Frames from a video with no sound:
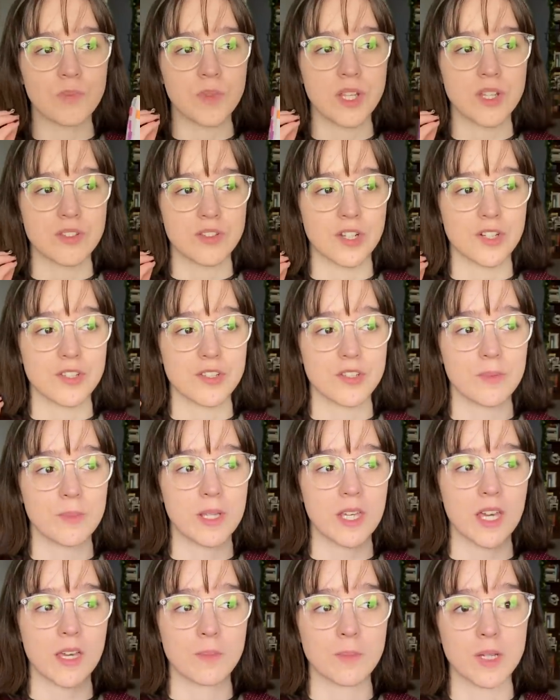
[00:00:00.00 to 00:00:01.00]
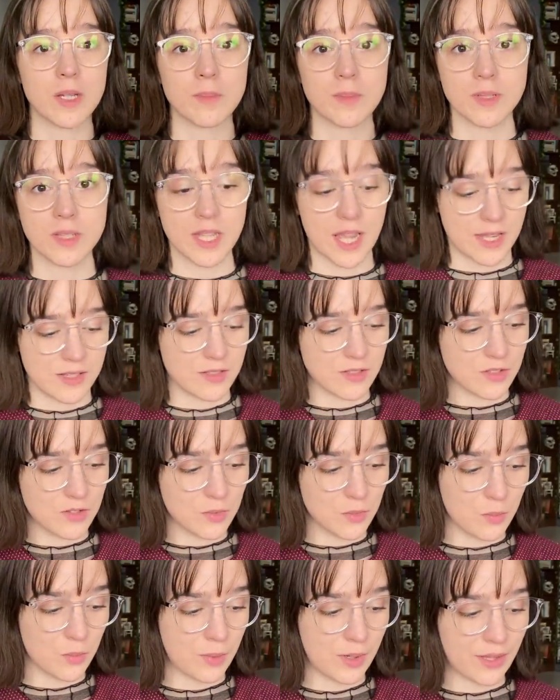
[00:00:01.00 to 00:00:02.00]
He starts to become obsessed
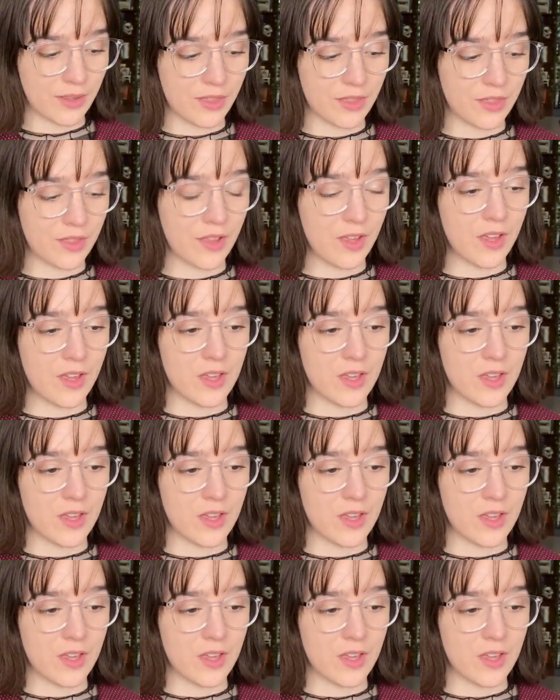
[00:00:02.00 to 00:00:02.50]
with